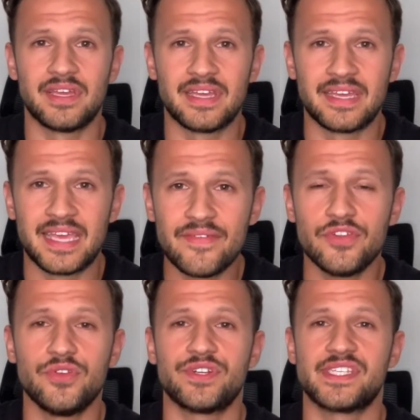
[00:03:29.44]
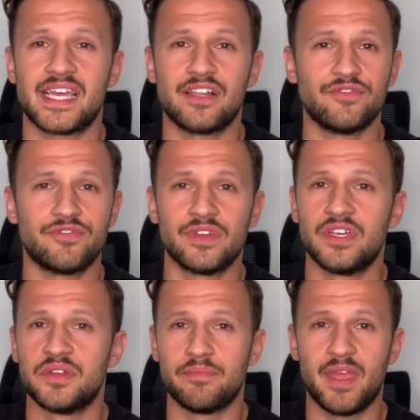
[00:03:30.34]
given yourself
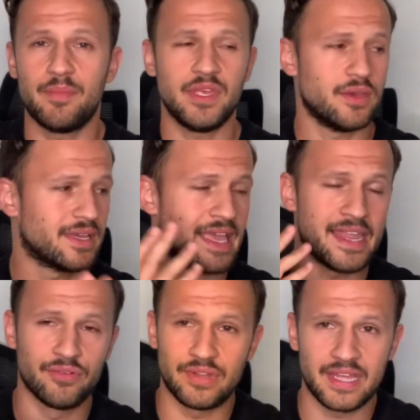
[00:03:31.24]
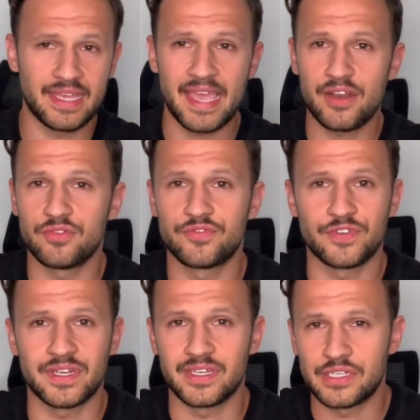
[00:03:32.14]
maybe a can of
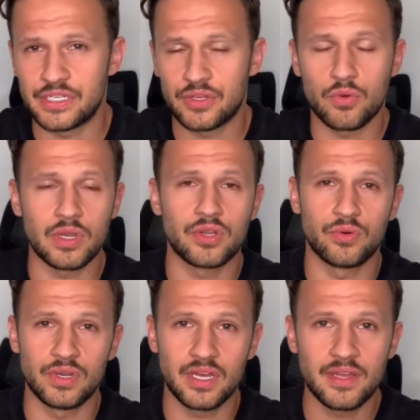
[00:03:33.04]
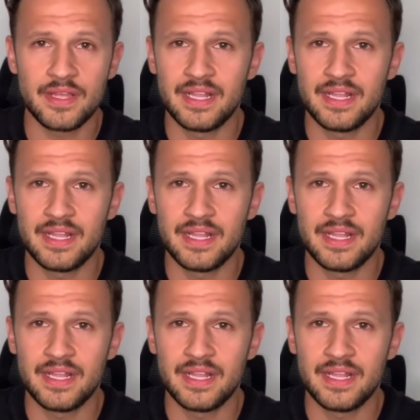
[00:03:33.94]
Coca-Cola,